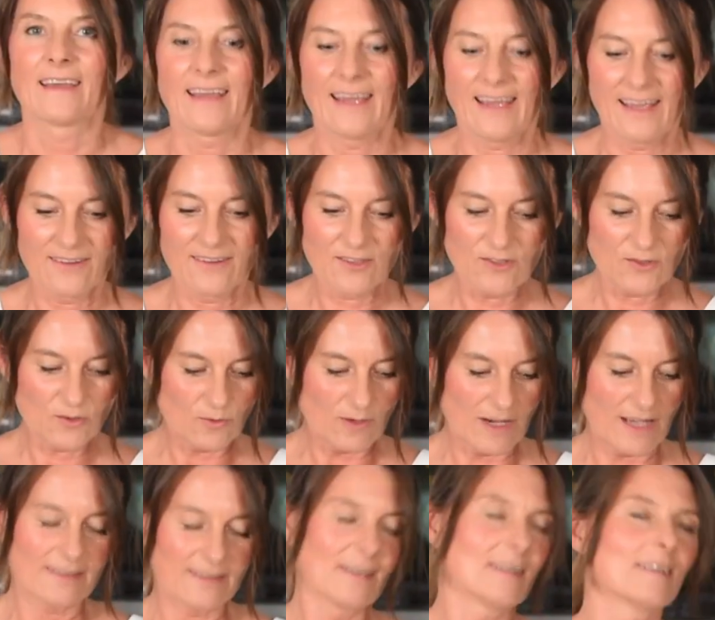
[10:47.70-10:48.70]
And to
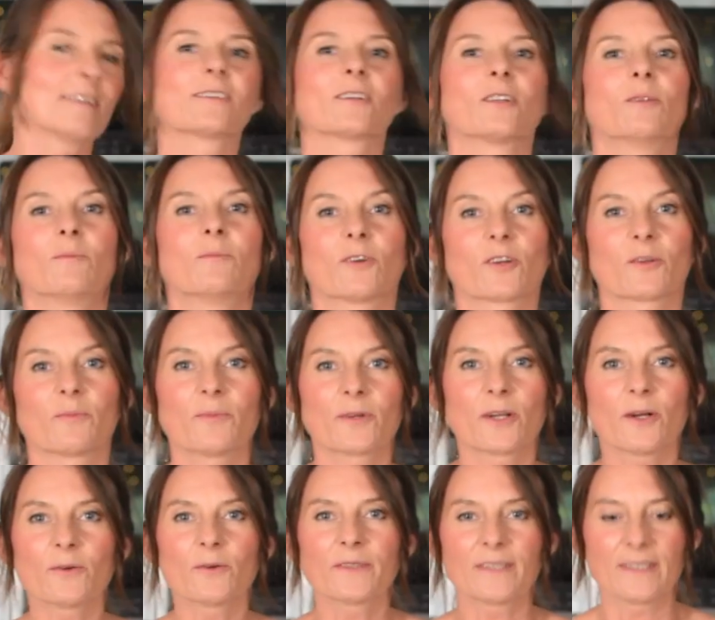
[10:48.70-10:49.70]
add a little more
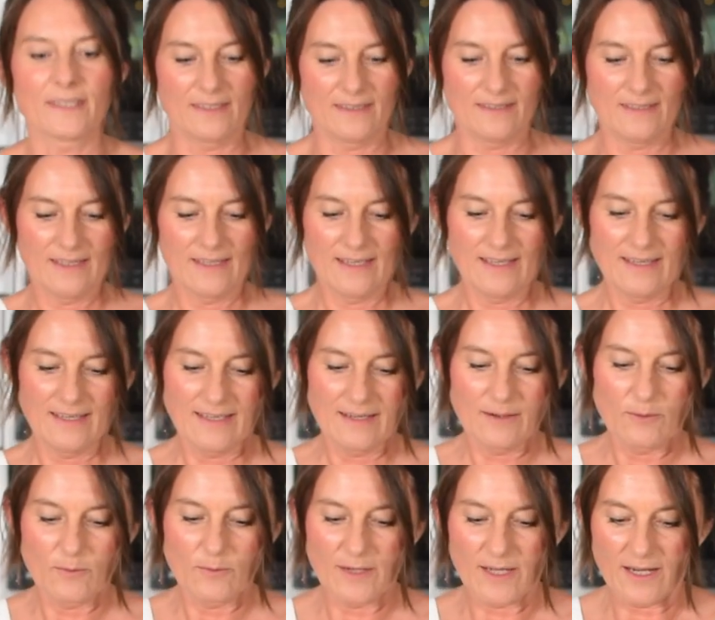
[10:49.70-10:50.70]
protein,
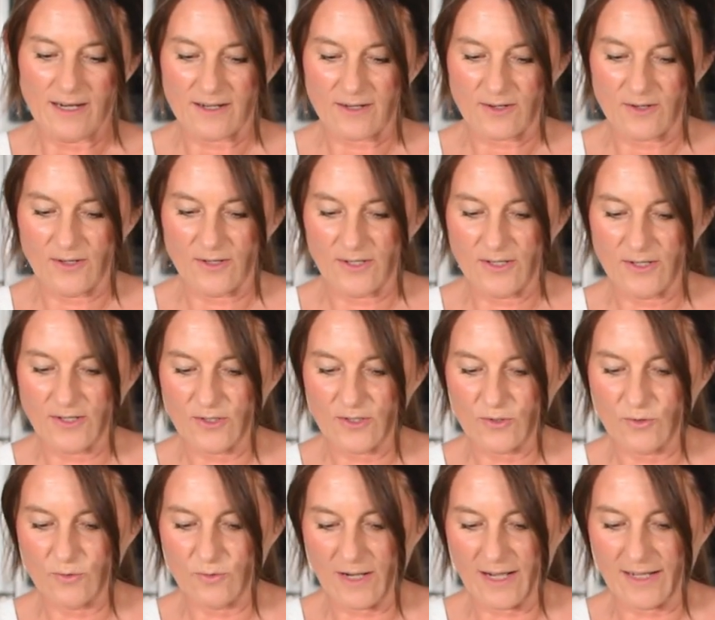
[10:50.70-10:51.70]
we are going
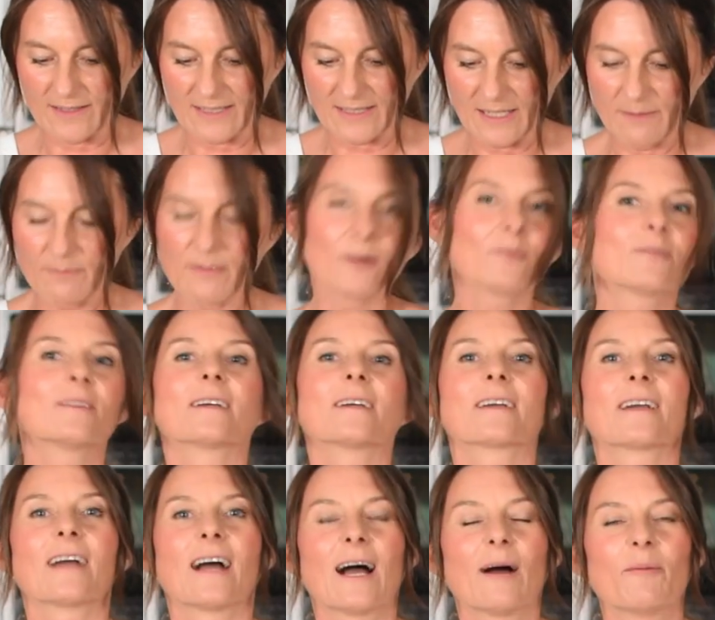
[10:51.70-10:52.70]
to add about a
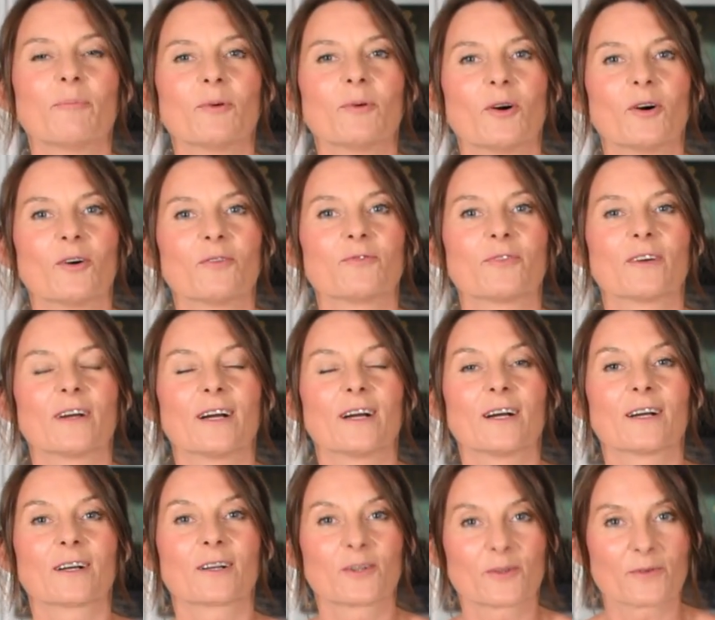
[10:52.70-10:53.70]
cup of
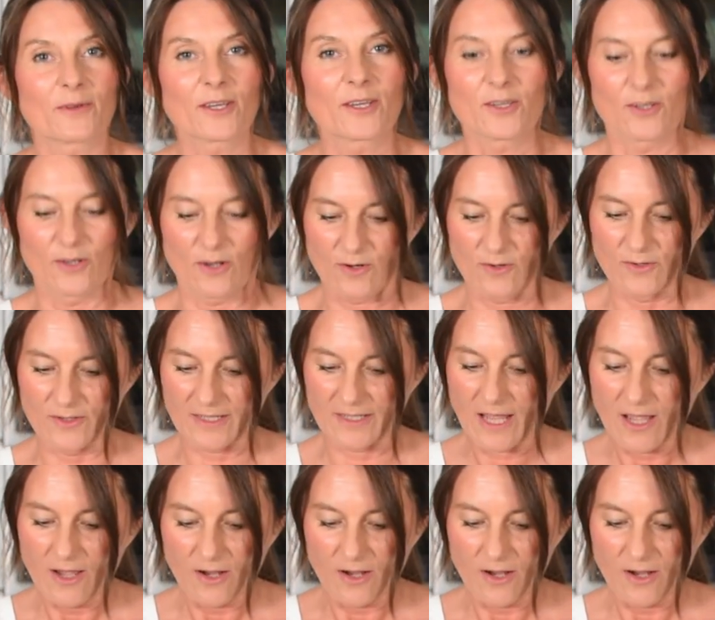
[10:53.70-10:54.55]
Greek yogurt.